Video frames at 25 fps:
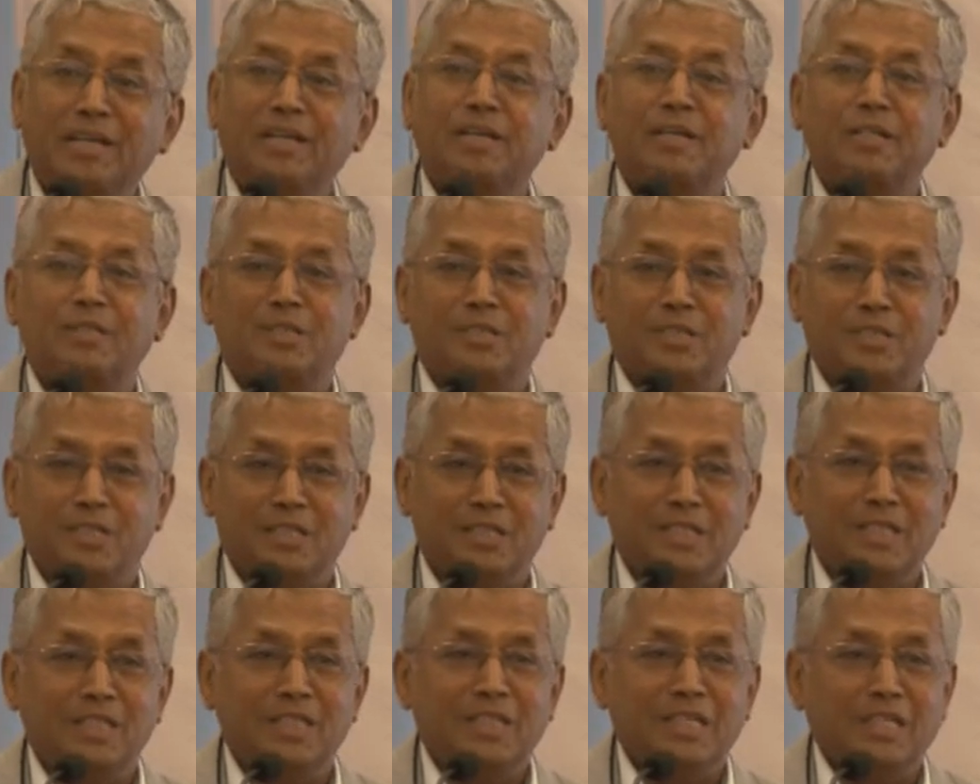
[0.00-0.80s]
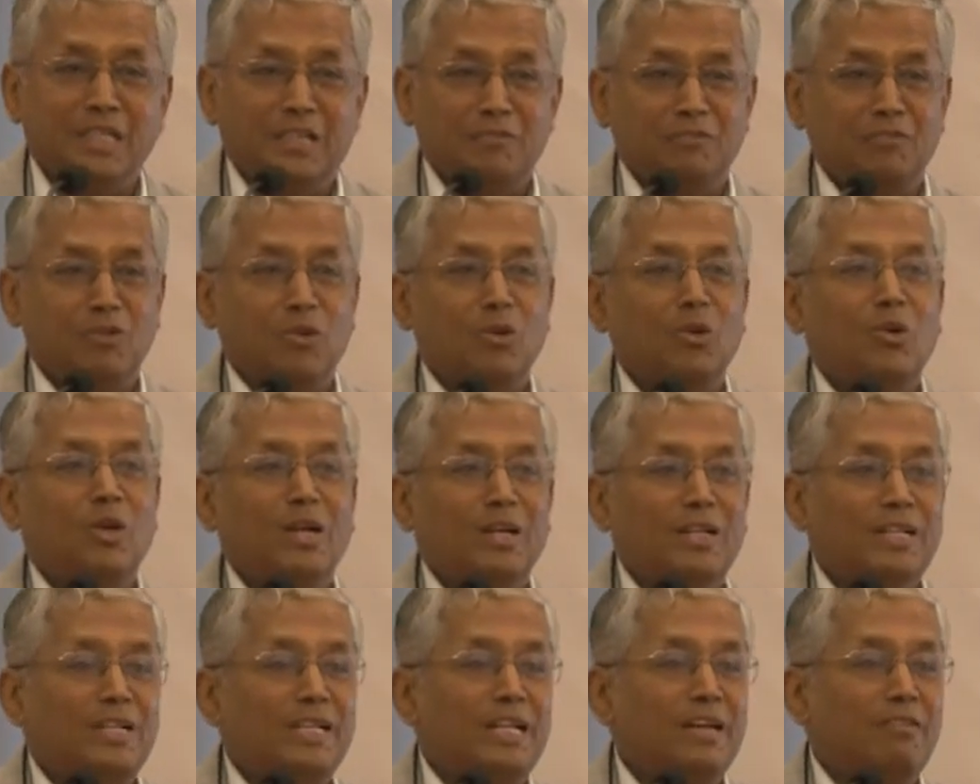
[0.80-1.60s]
energy, if you look
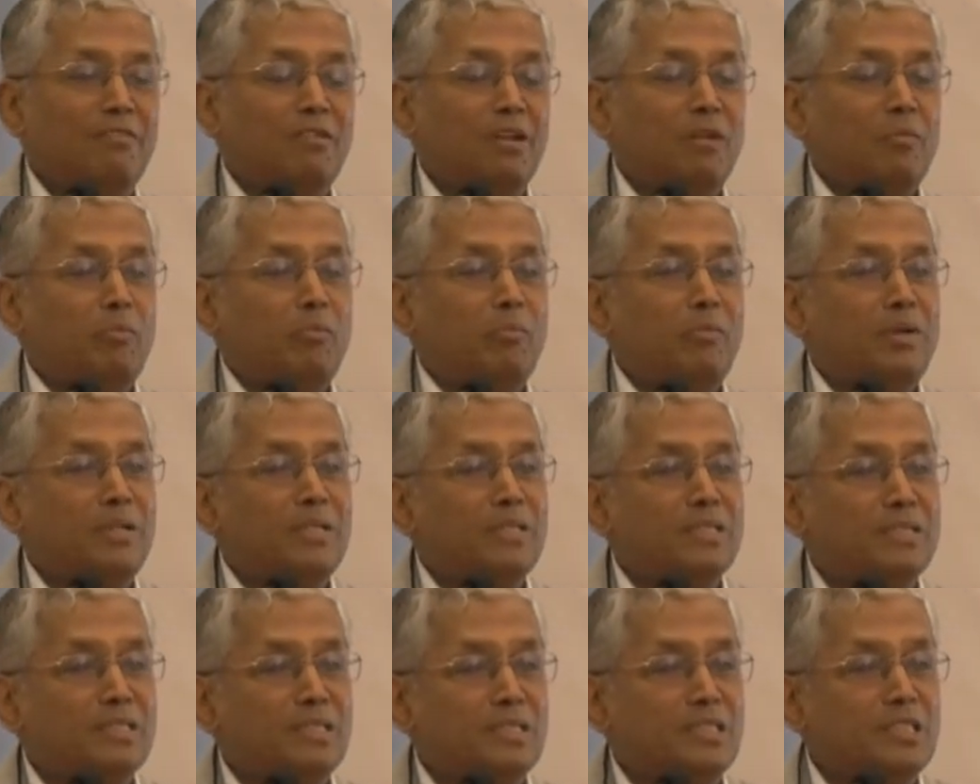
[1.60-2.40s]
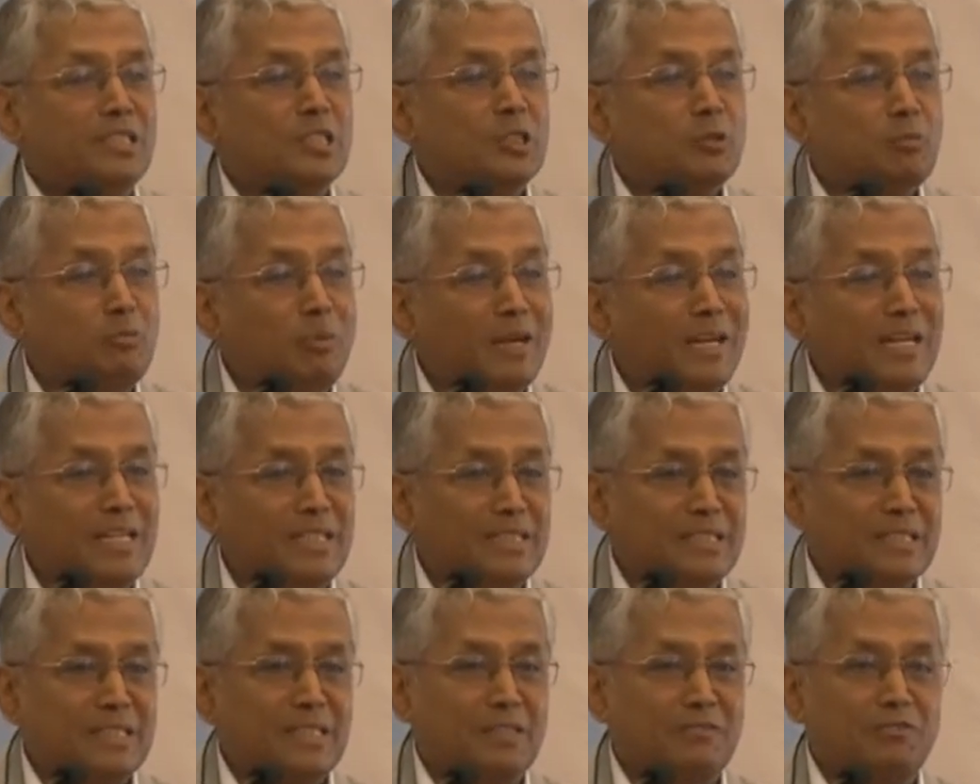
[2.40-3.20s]
at the developments in
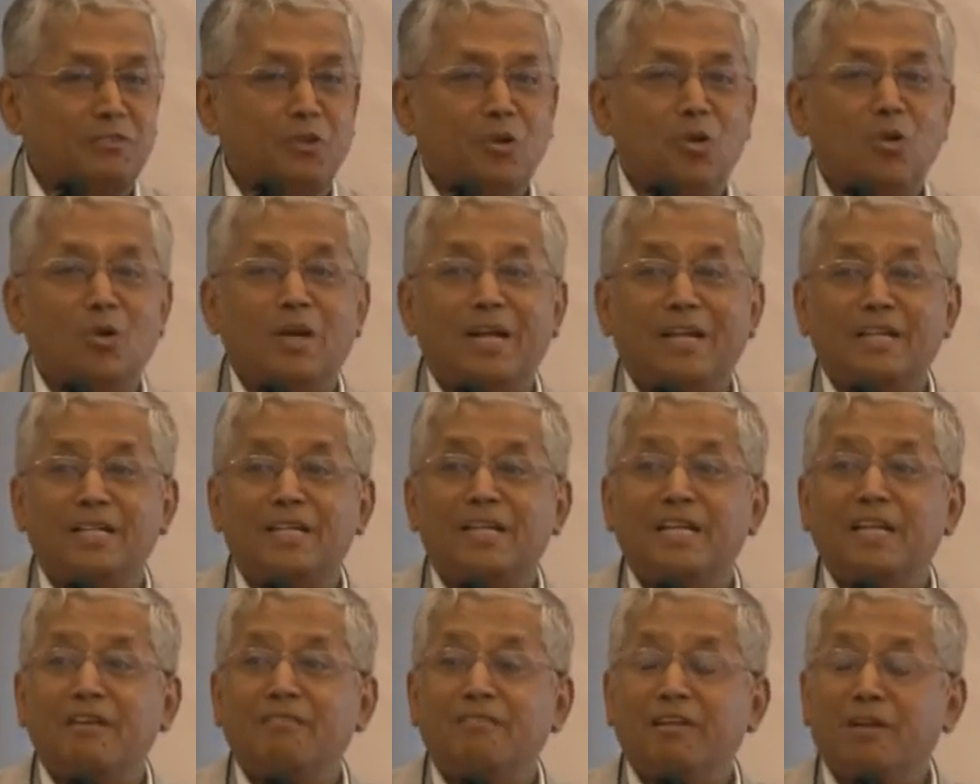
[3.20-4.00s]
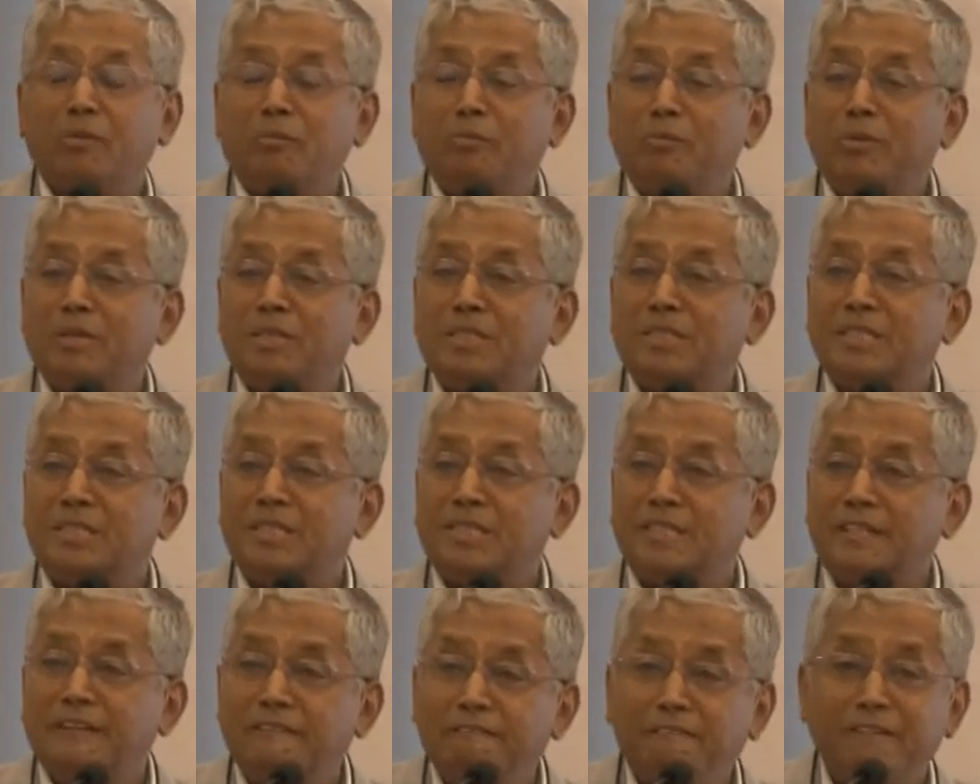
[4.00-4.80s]
space, if you look at the developments
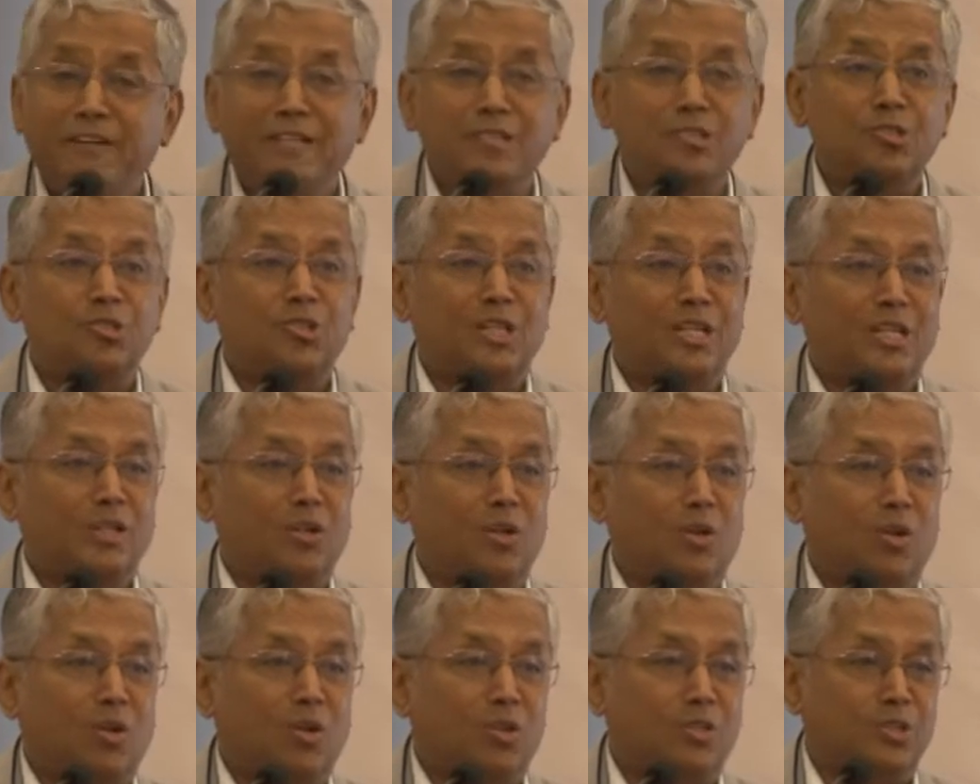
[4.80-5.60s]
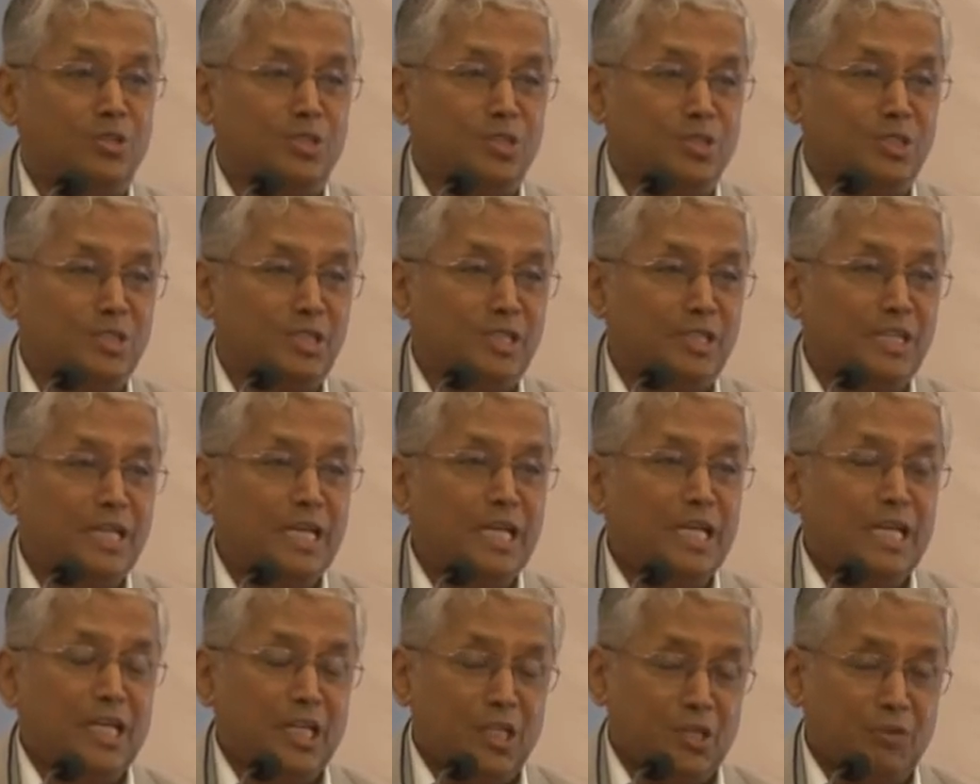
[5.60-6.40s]
in defense technologies,
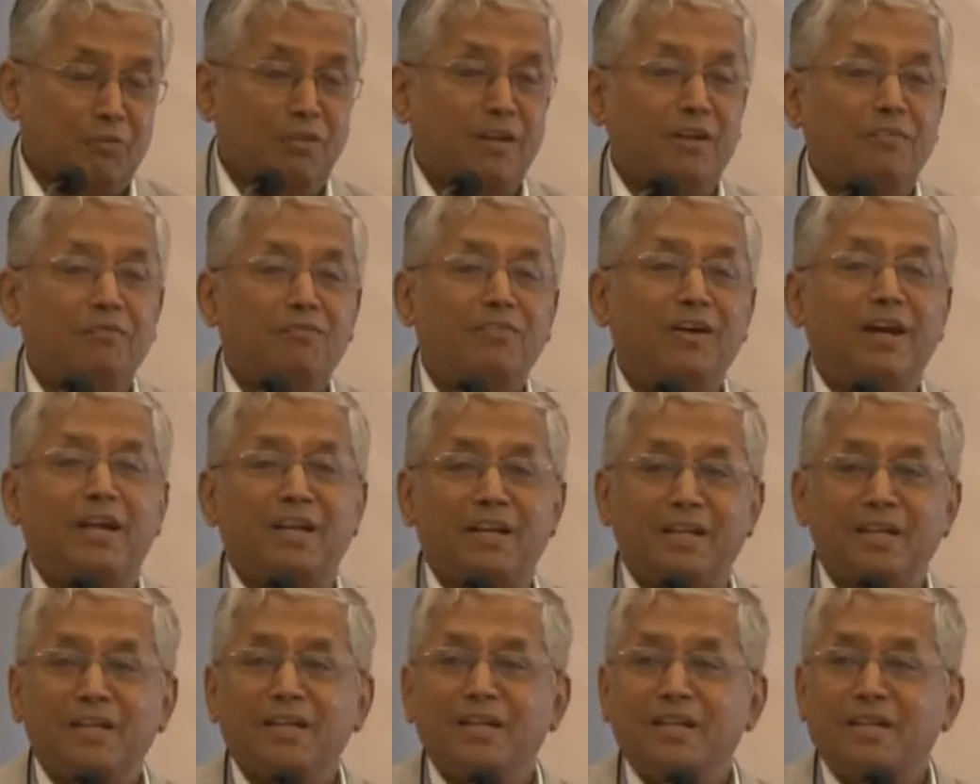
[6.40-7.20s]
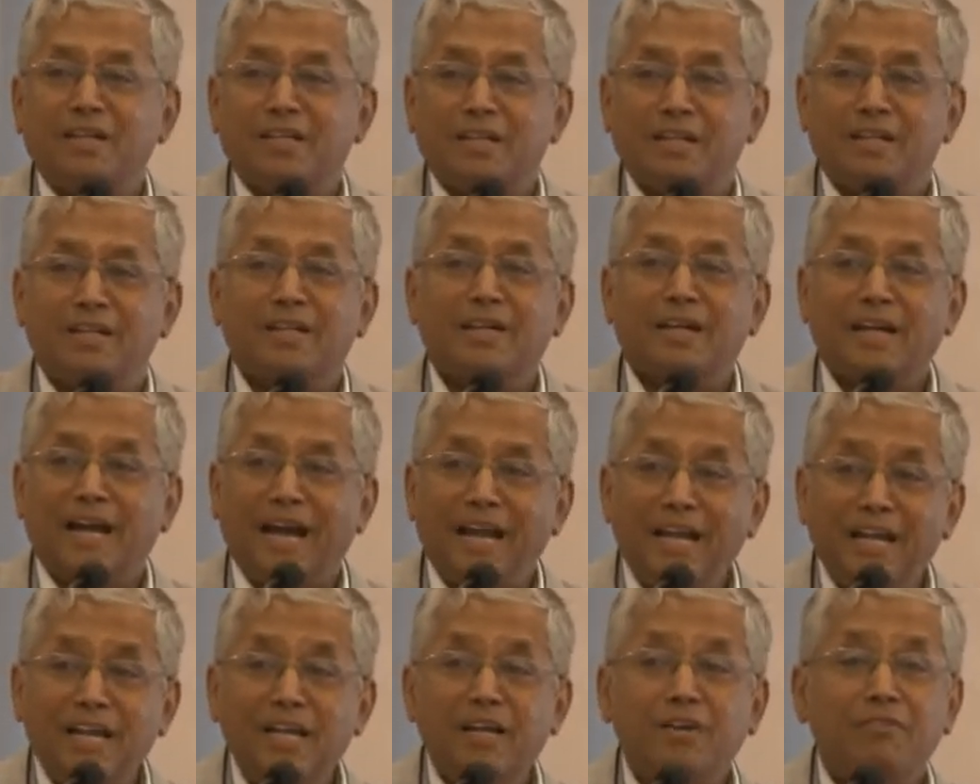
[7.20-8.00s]
you will find that the
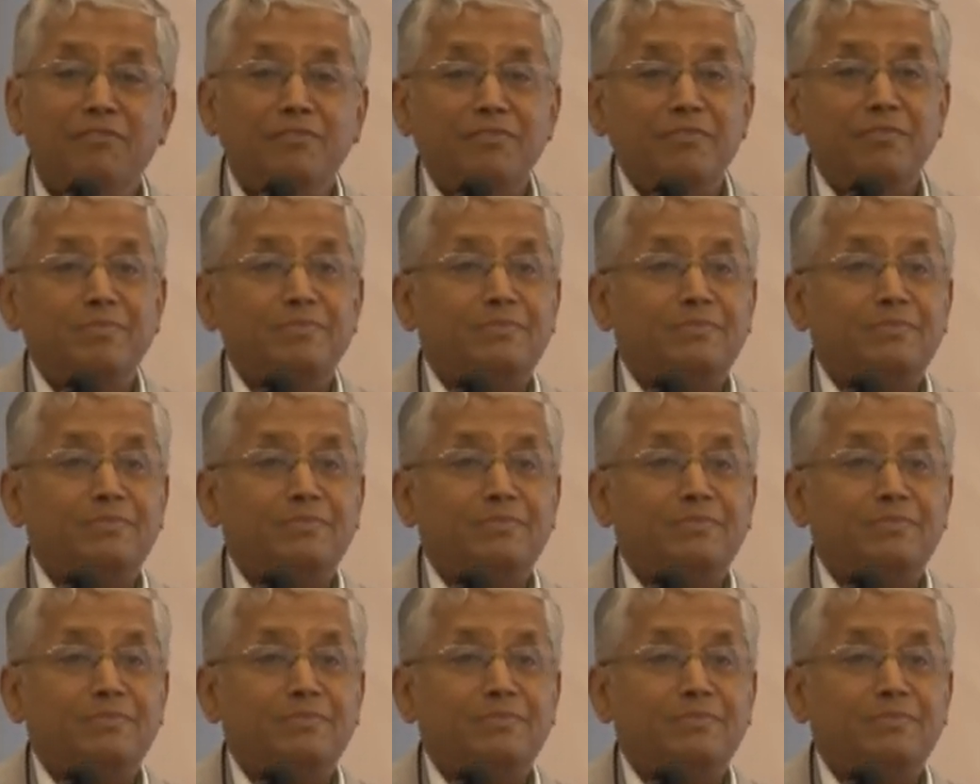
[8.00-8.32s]
kind of